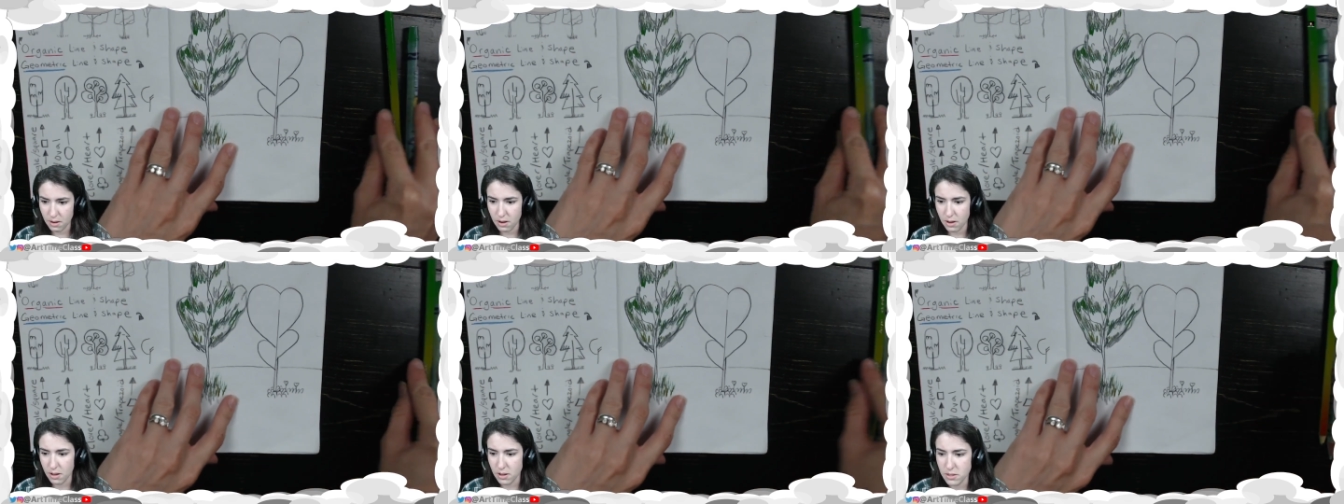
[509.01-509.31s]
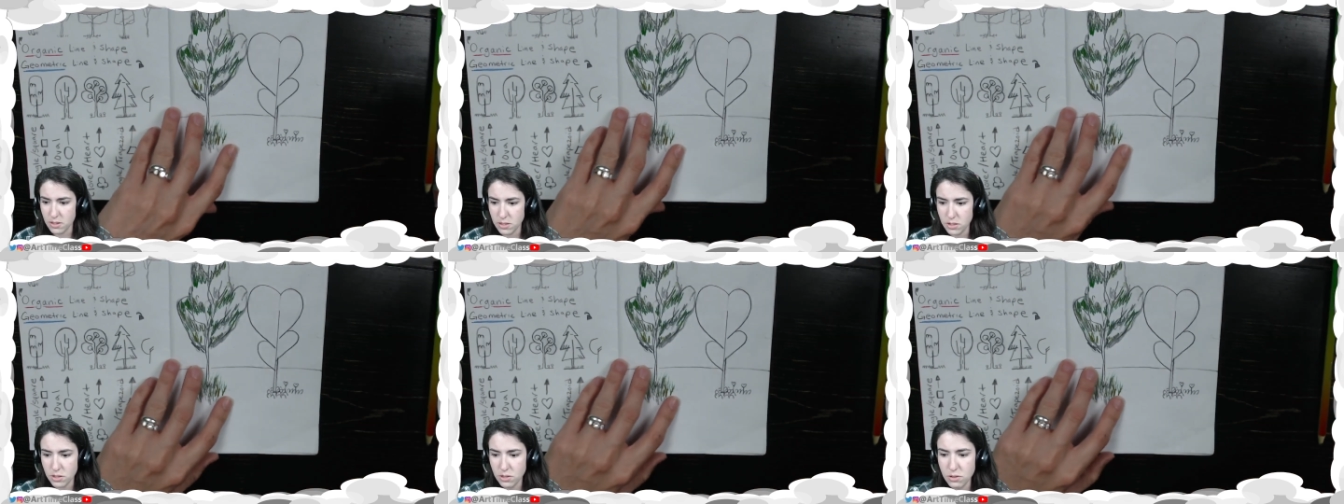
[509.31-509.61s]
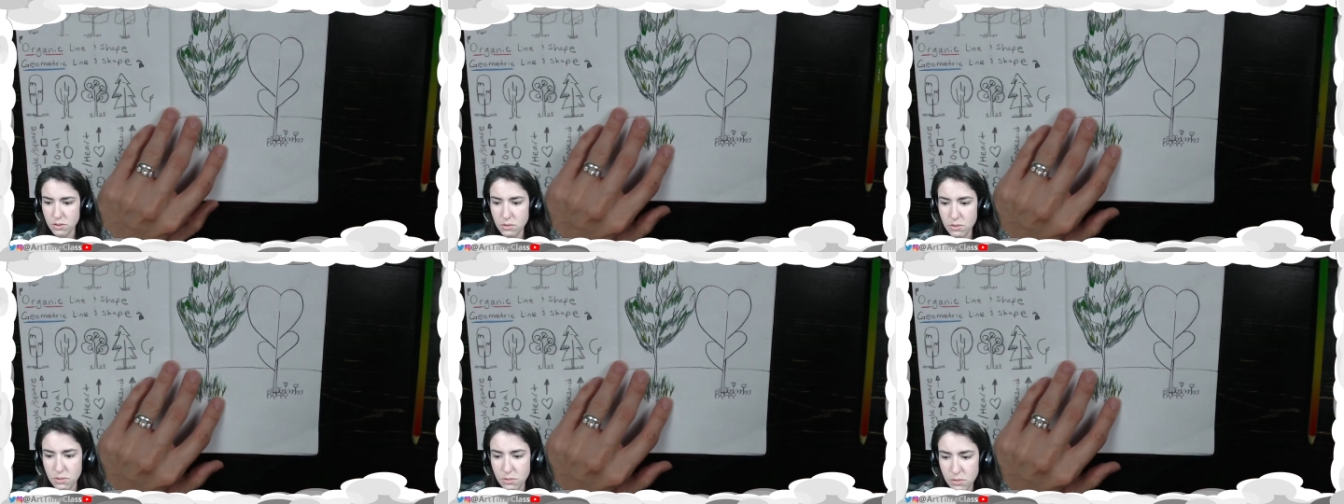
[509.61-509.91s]
I'm
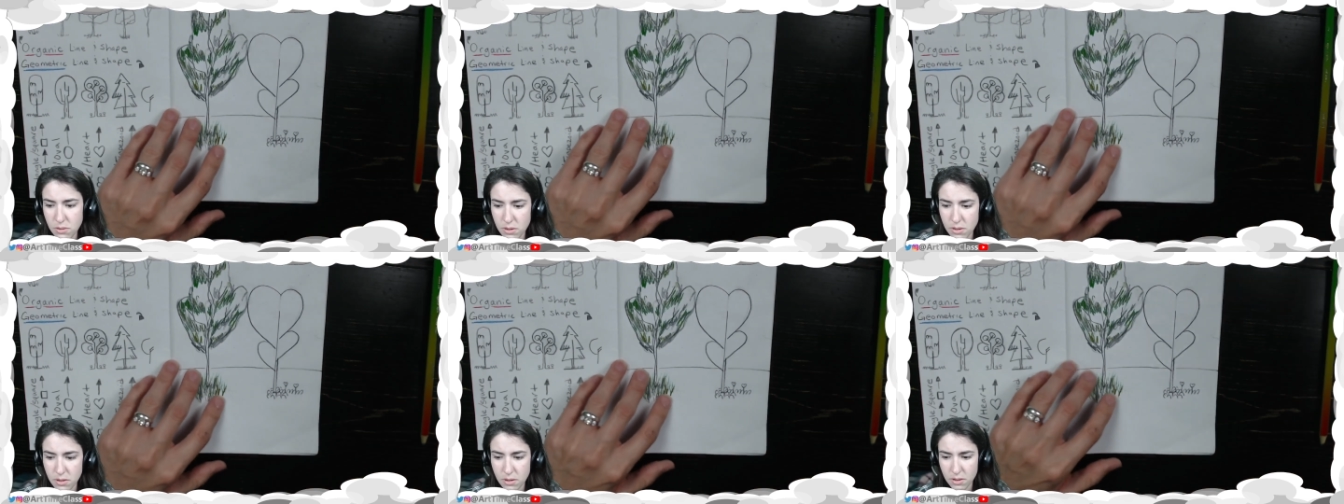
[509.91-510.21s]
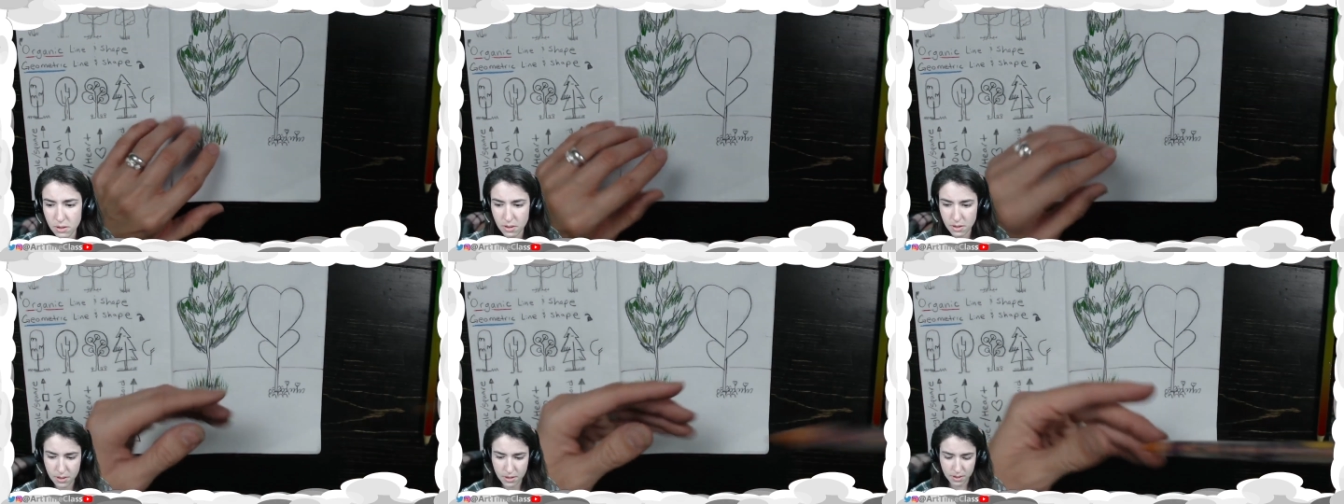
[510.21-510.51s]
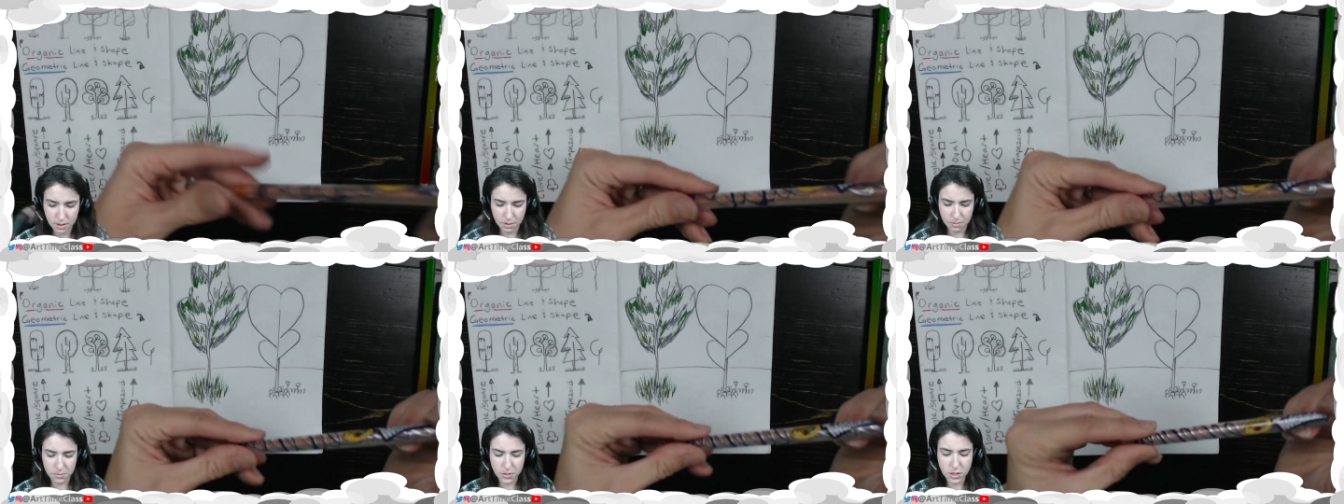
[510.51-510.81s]
going
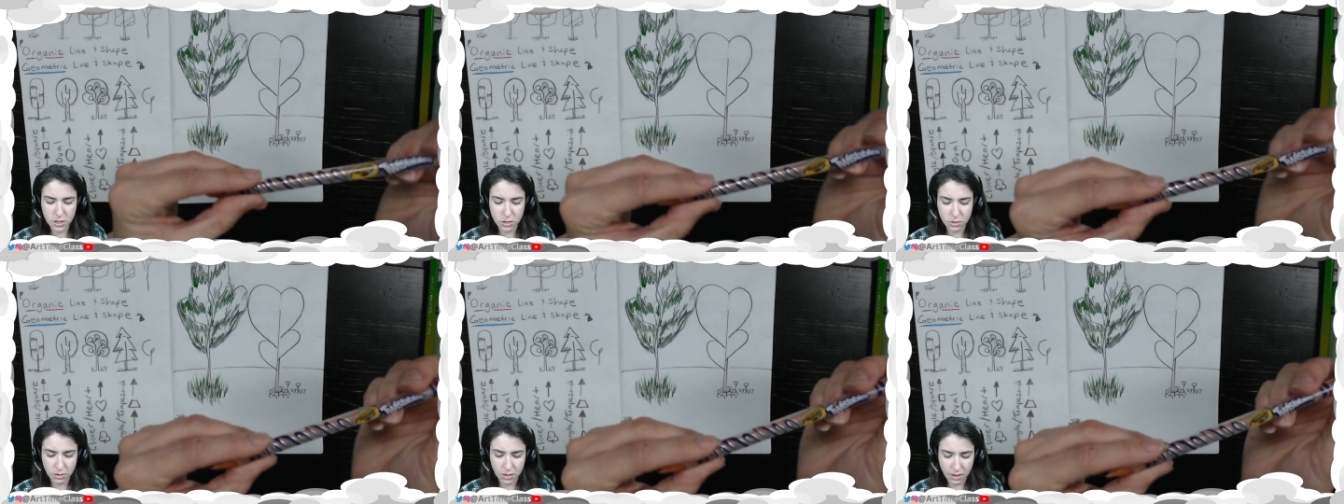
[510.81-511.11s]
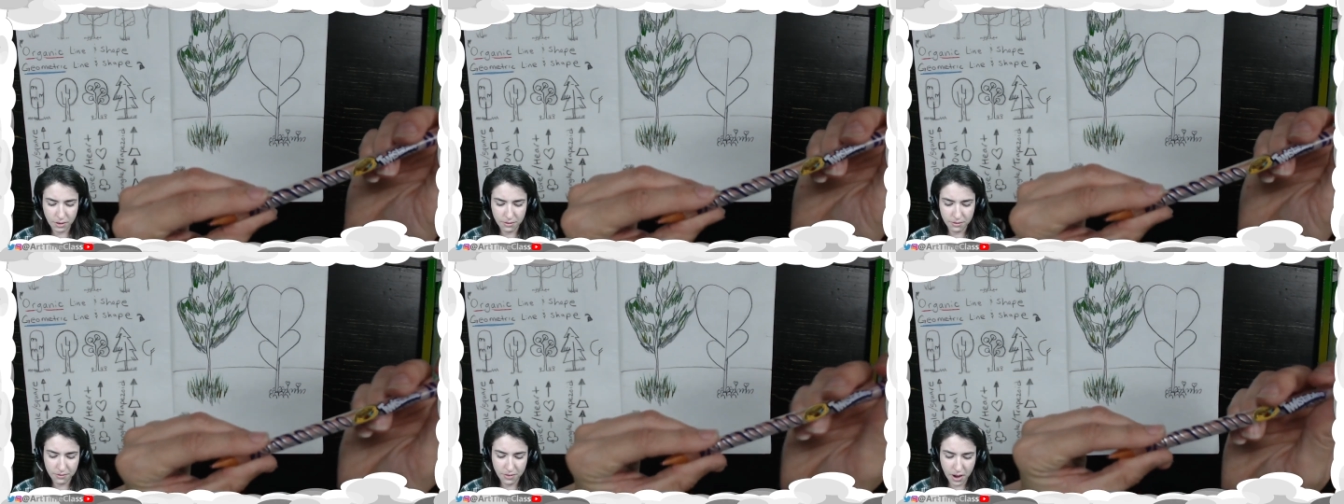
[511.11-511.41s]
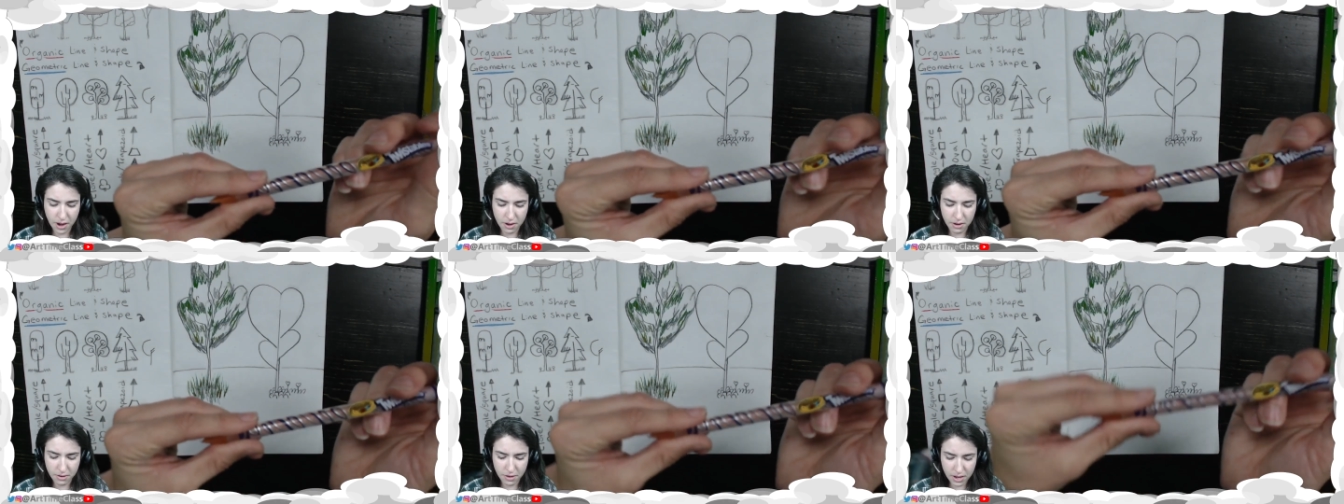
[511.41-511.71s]
to do like
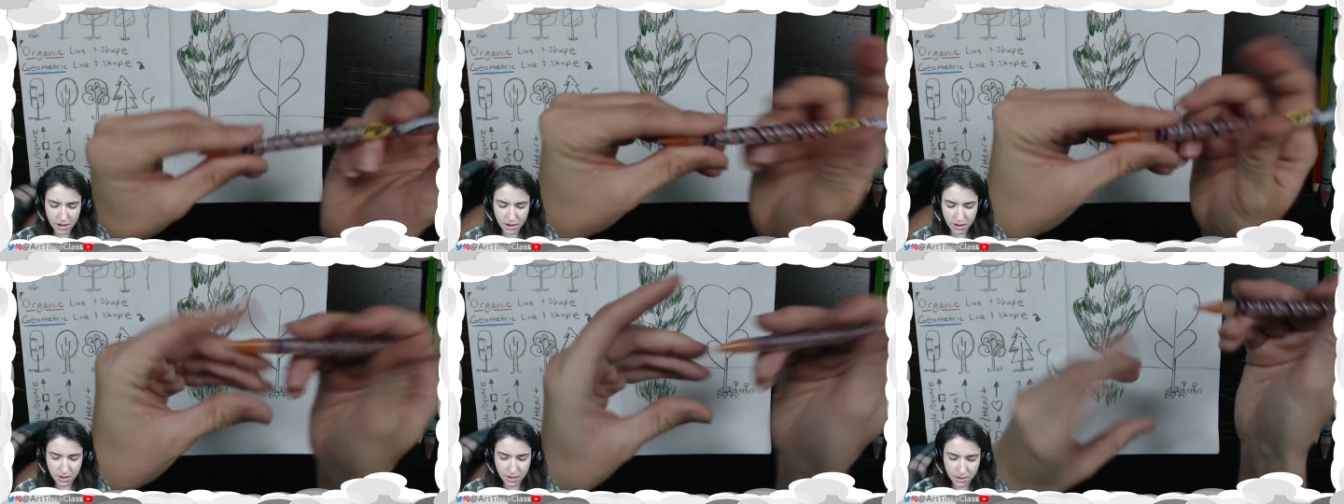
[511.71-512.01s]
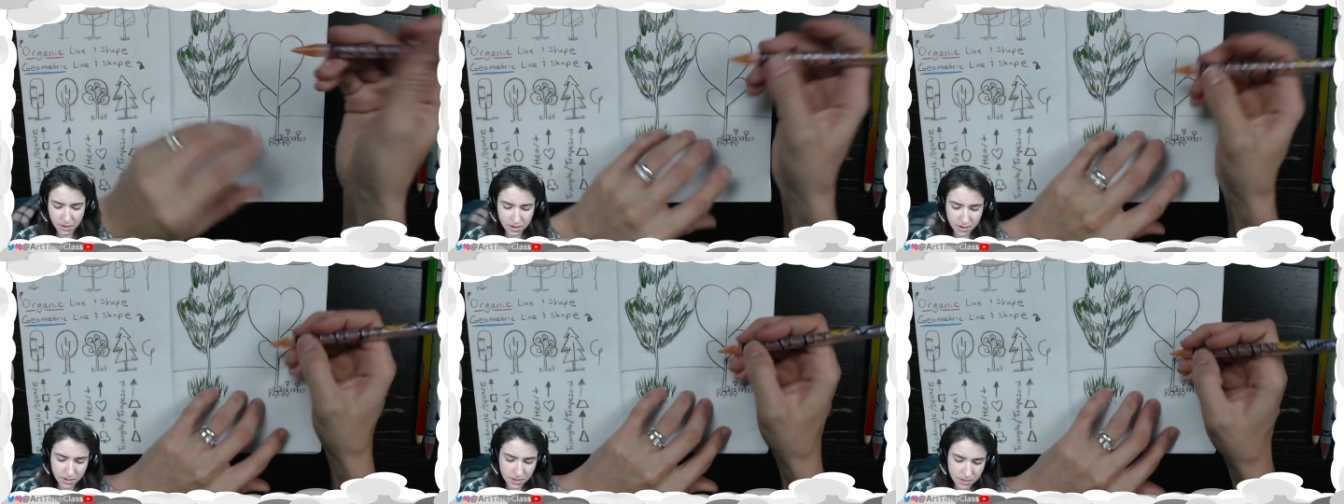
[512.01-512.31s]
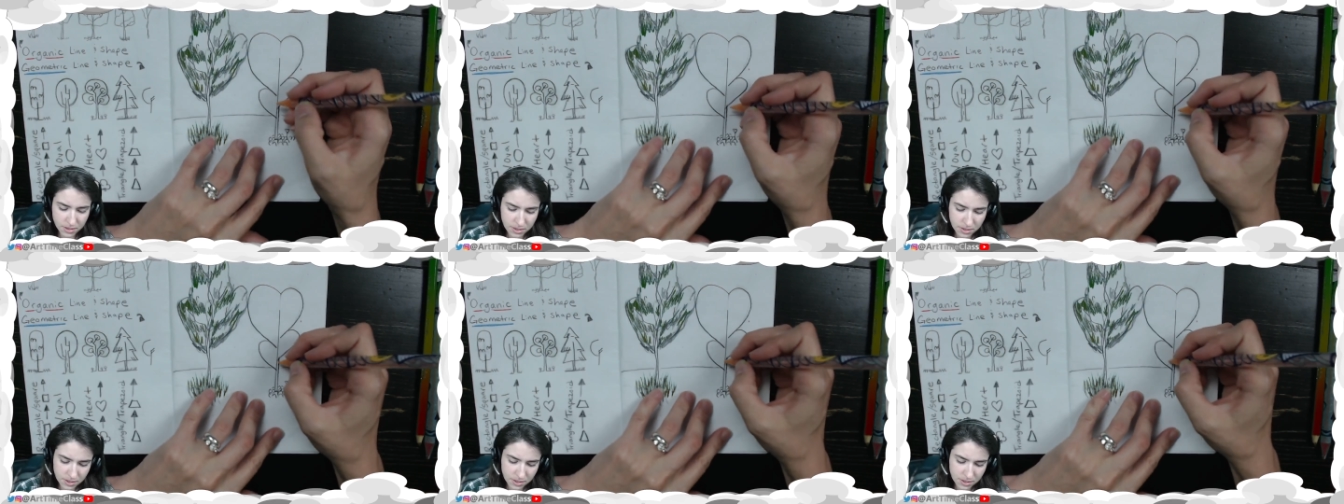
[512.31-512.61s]
fiery
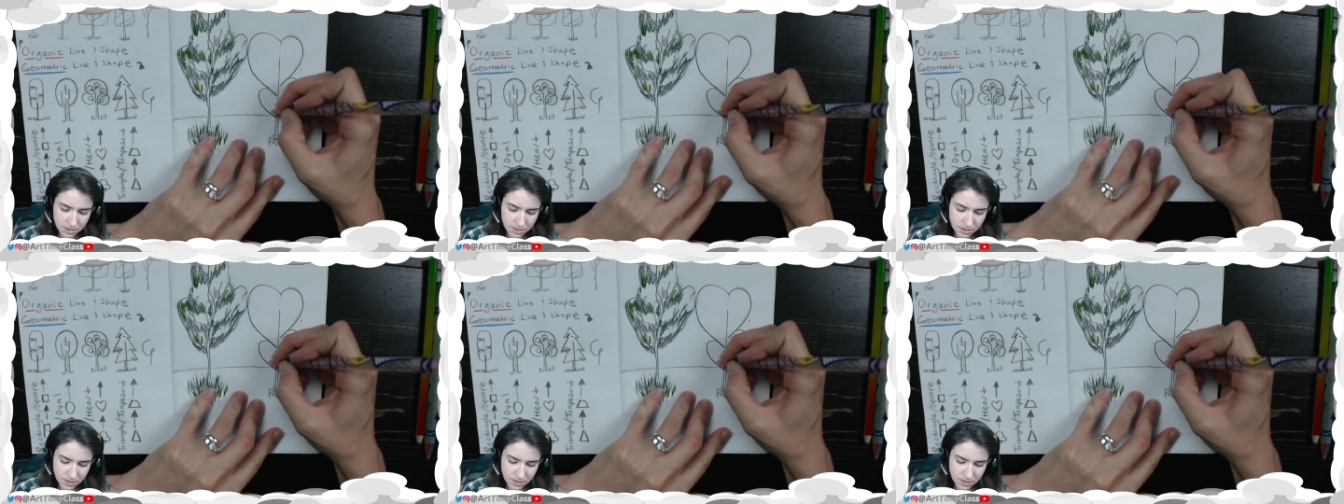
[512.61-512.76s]
colors.